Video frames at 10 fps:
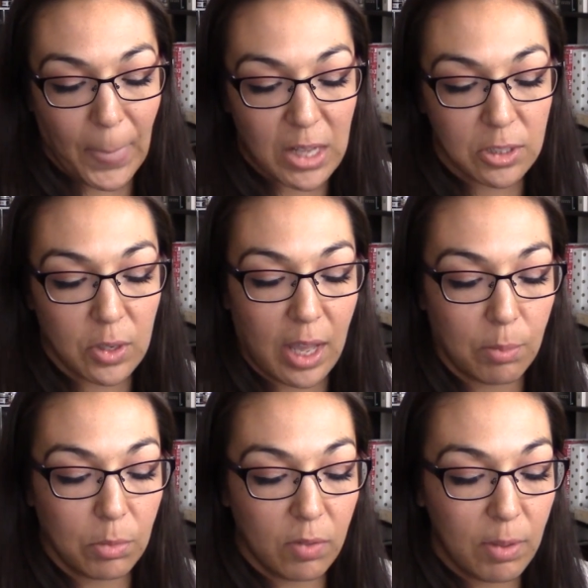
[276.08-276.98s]
so yeah,
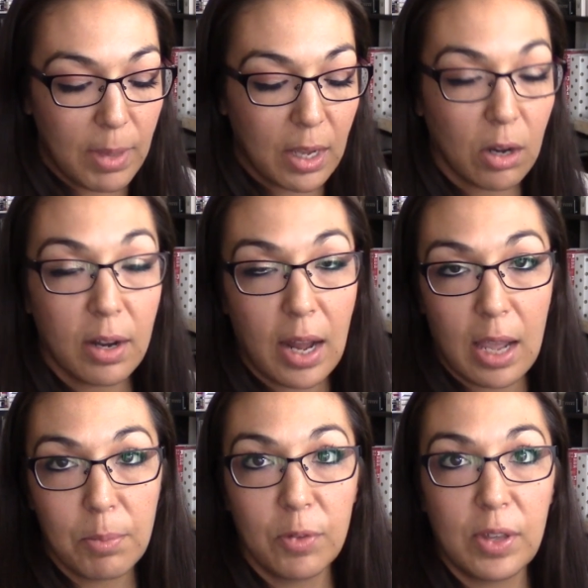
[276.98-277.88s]
Movie Maker and
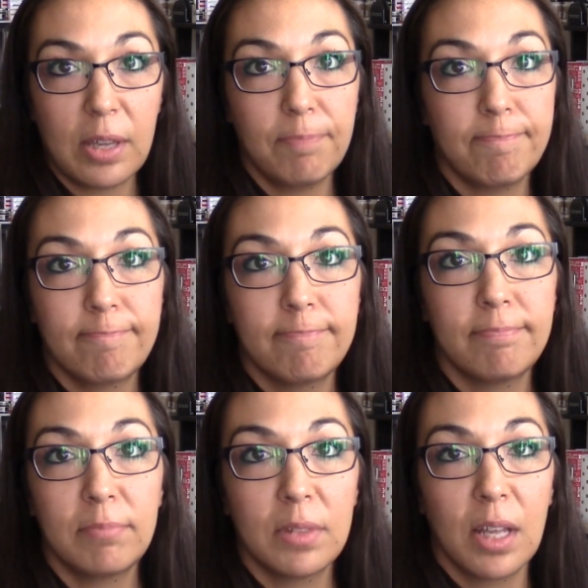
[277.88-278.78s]
iMovie,
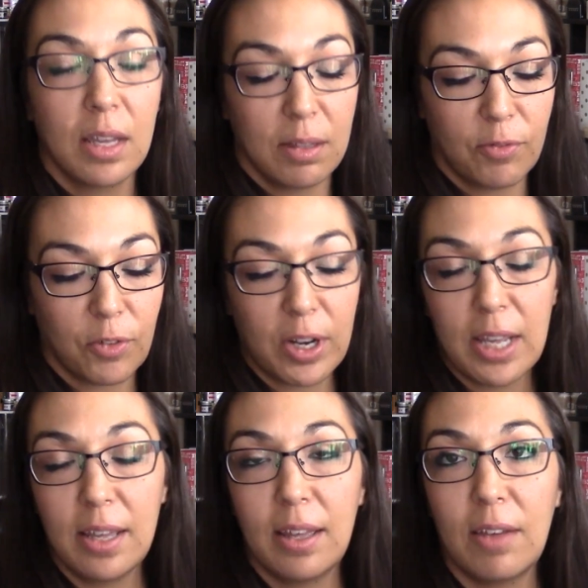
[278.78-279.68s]

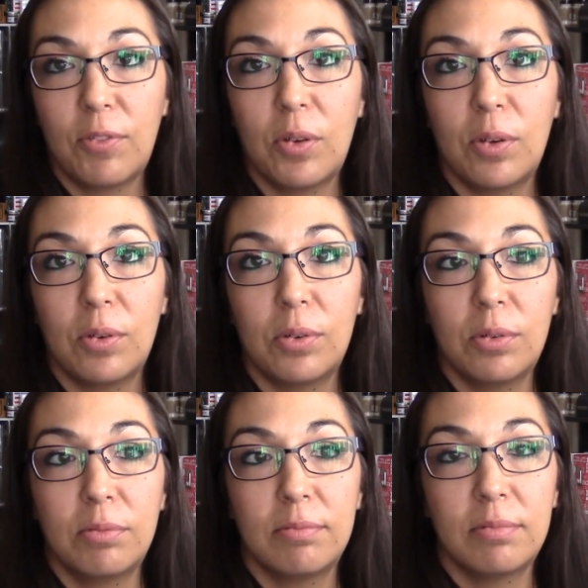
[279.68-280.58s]
free if
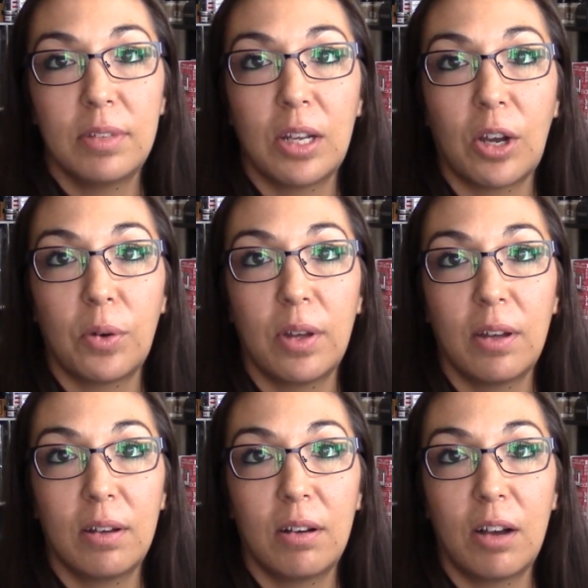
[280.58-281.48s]
you know,
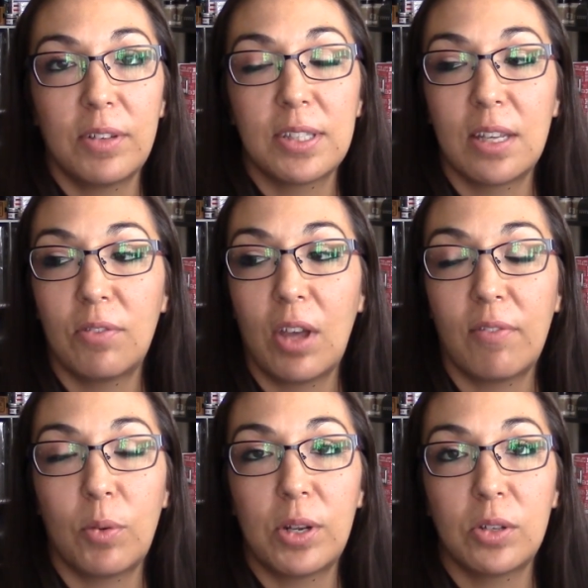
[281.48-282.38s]
obviously if you have
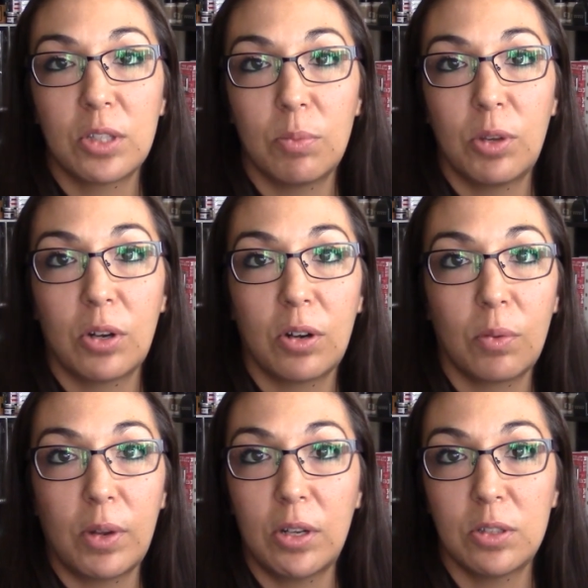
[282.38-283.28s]
a Windows computer,
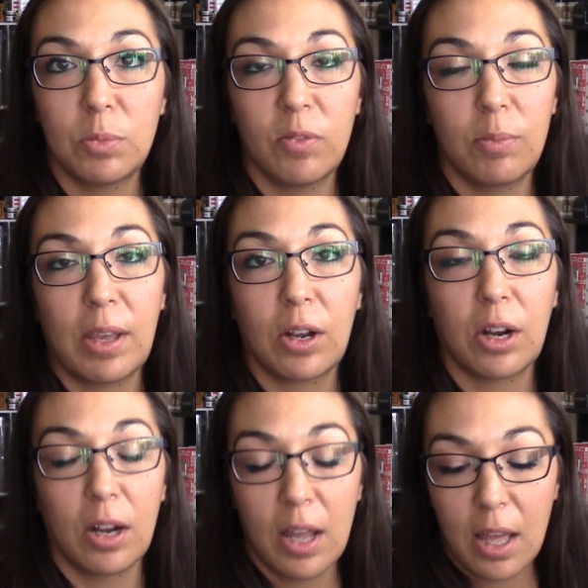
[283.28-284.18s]
Windows Movie
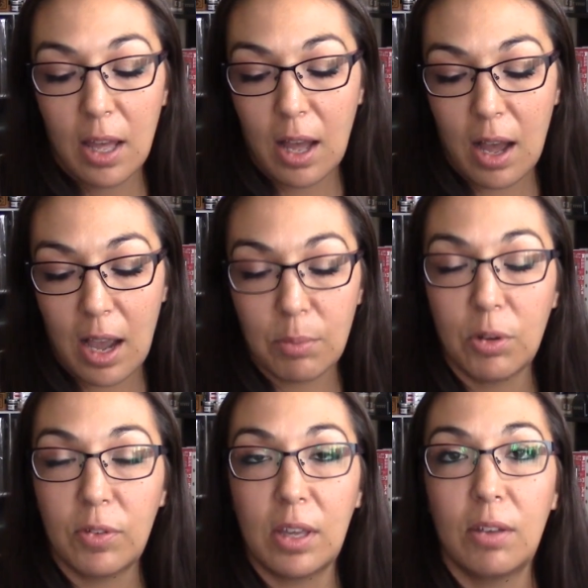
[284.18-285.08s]
Maker,
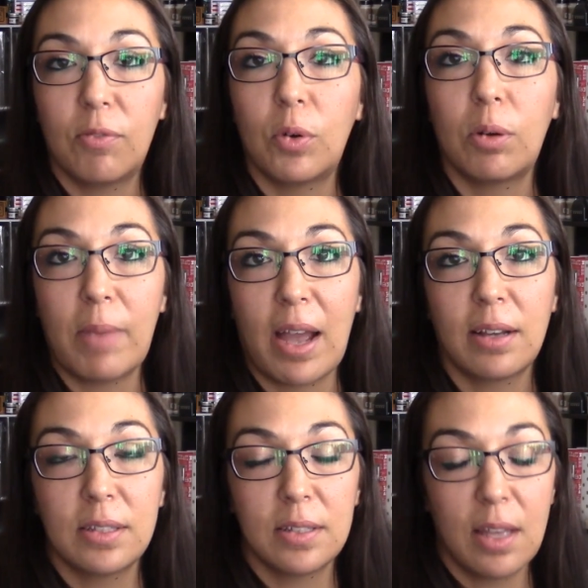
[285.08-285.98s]
iMovie for
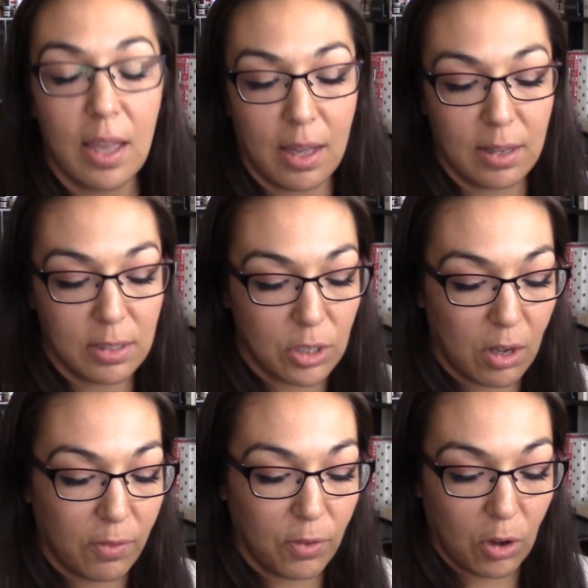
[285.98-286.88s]
Macs. And
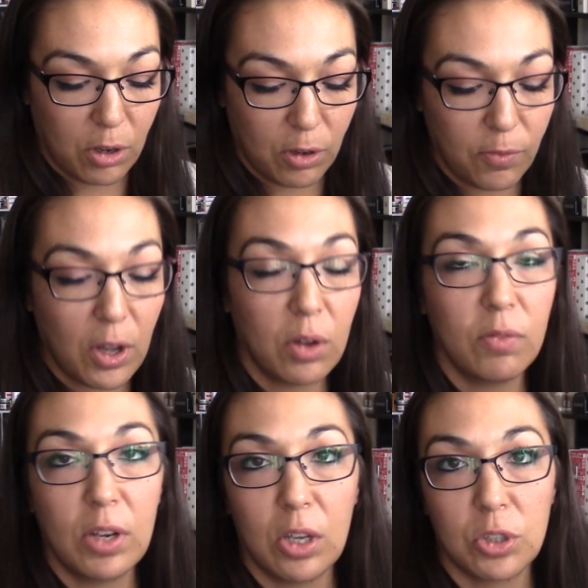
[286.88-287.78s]
if you're on your phone,
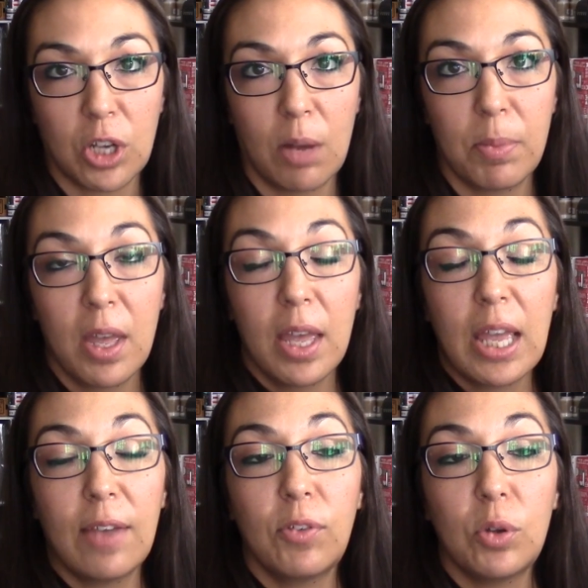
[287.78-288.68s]
Video Shop.
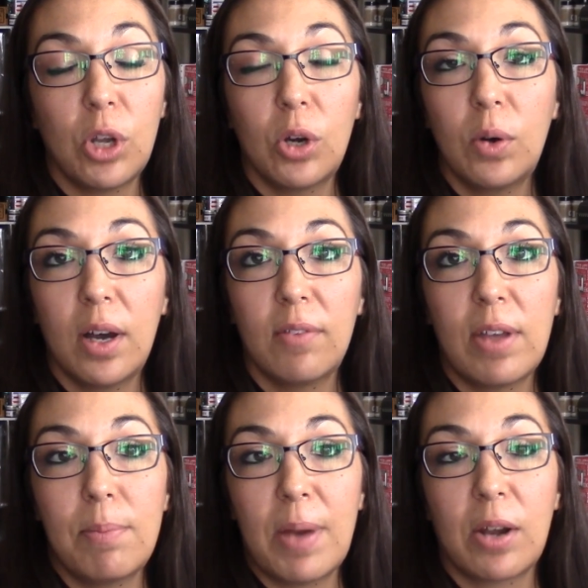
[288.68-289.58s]
If you know of
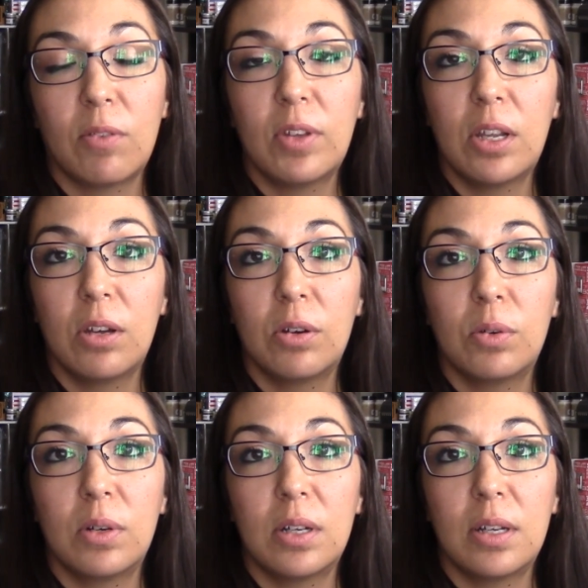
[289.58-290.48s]
a better
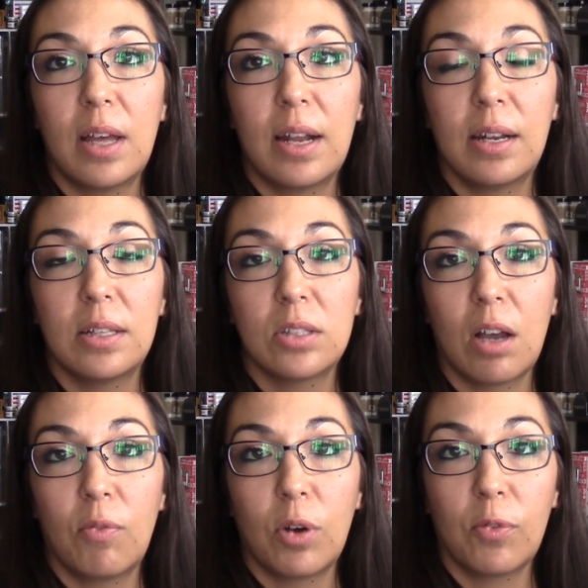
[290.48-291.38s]
video editing
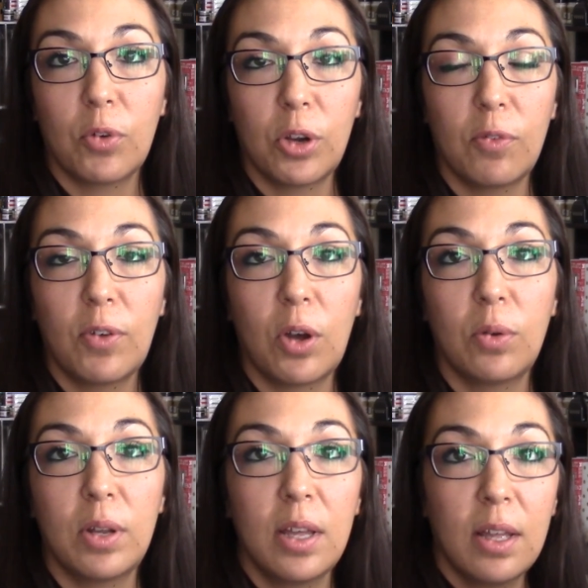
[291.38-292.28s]
software for your
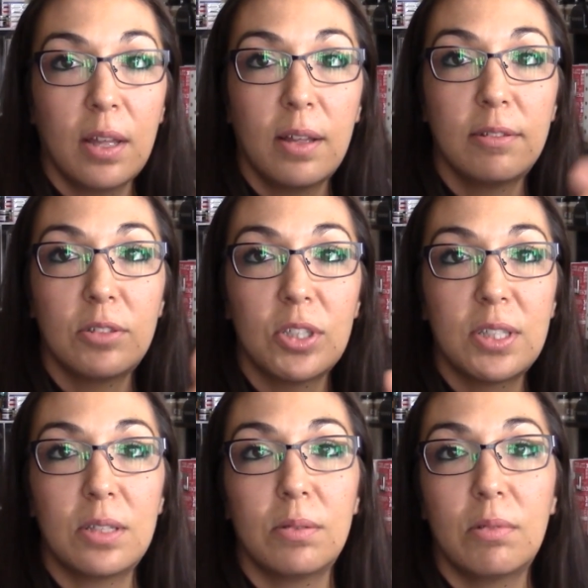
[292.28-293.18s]
phone,
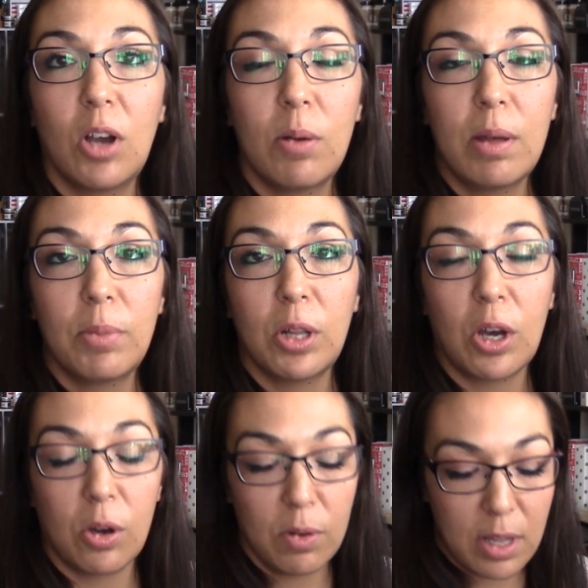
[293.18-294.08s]
just comment
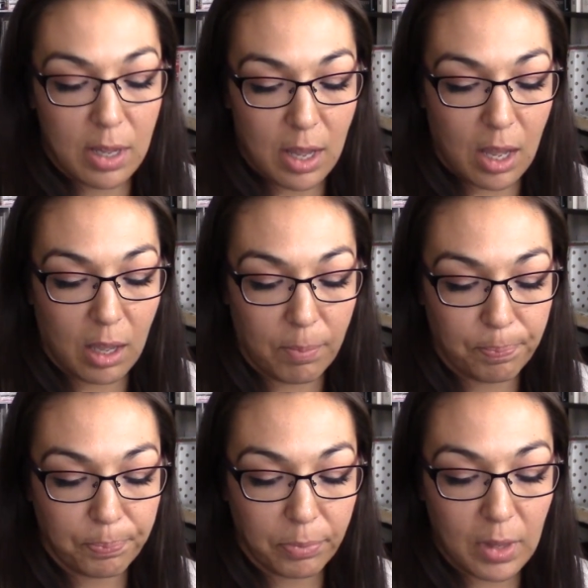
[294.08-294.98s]
below.
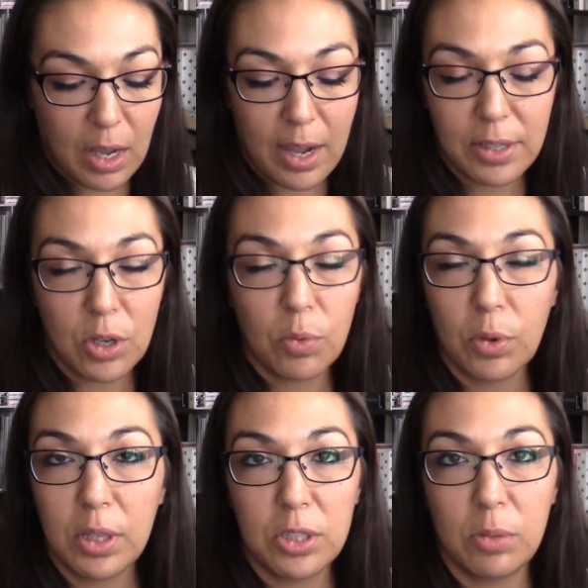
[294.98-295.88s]
I don't
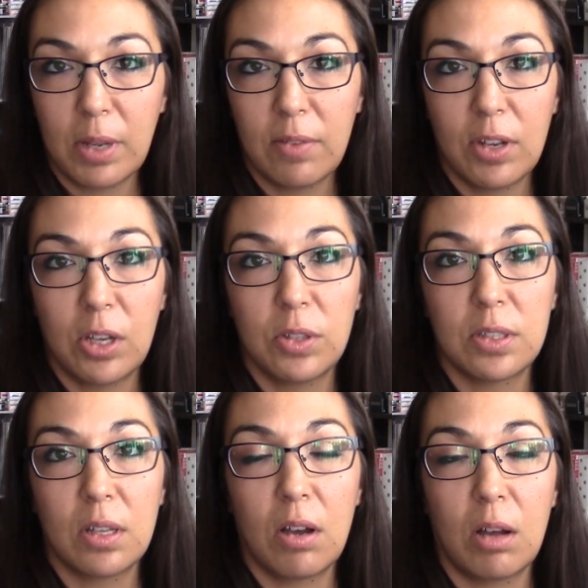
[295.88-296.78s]
really do many
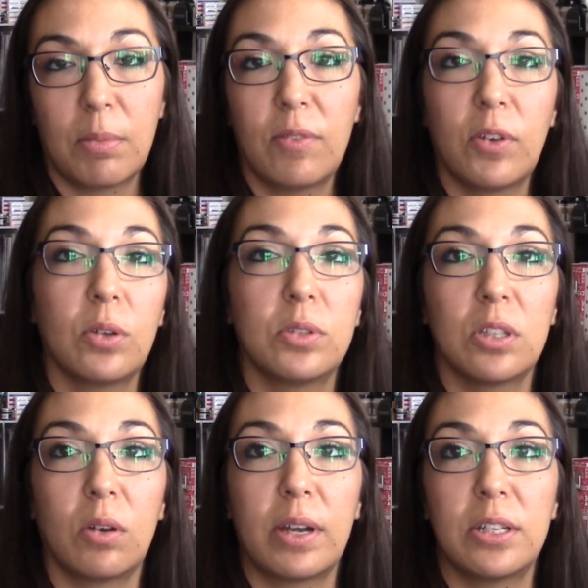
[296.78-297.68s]
videos on my phone,
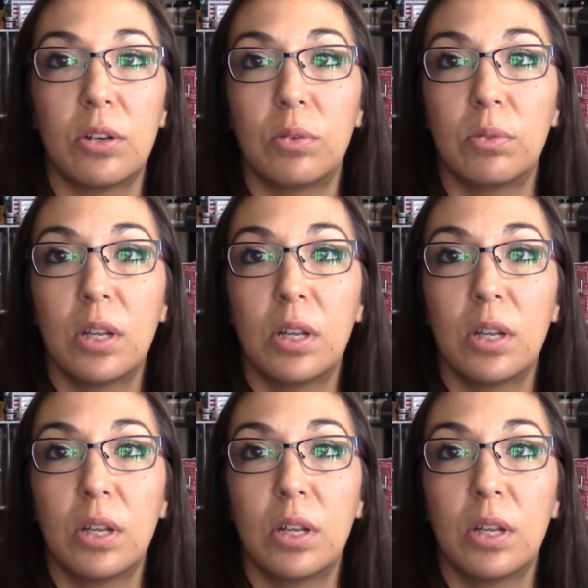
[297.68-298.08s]
so I don't